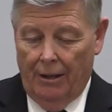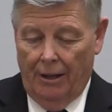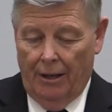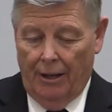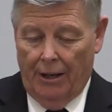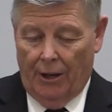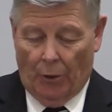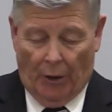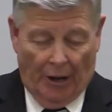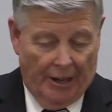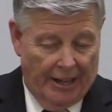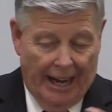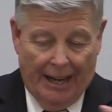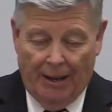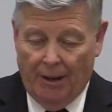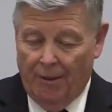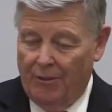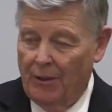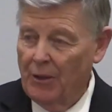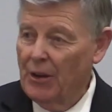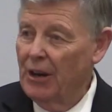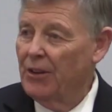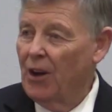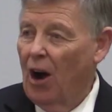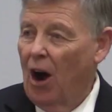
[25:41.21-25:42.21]
could redeem him
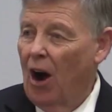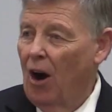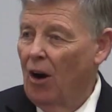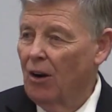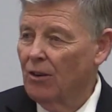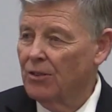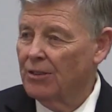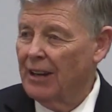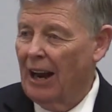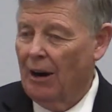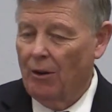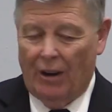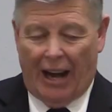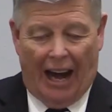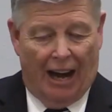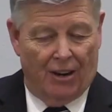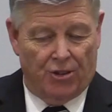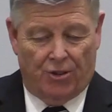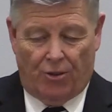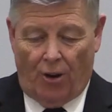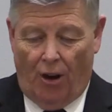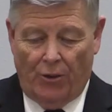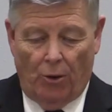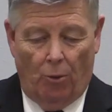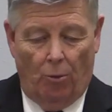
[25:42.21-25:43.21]
from the dogs, I don't care how
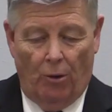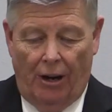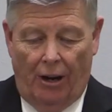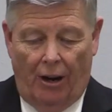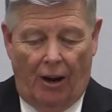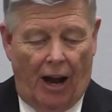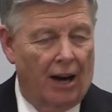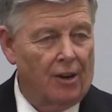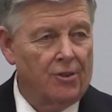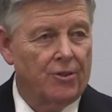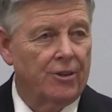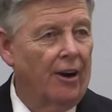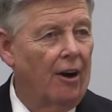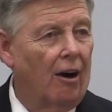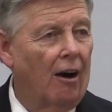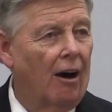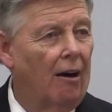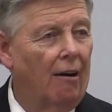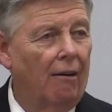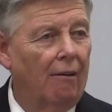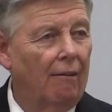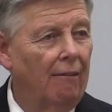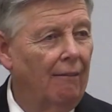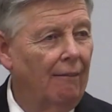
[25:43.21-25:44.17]
strong the oxen are.